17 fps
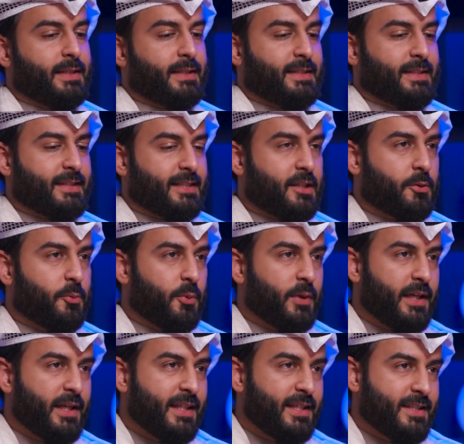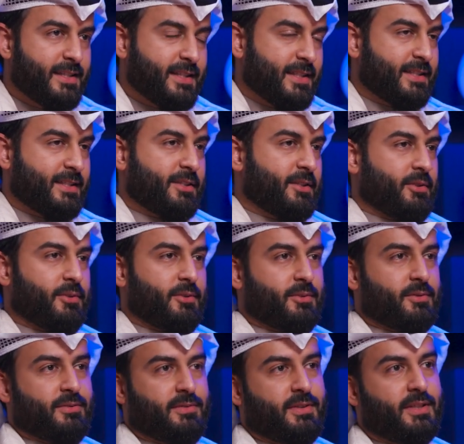squeezes
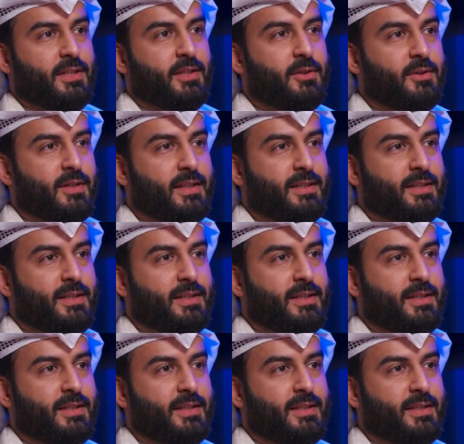you, you know,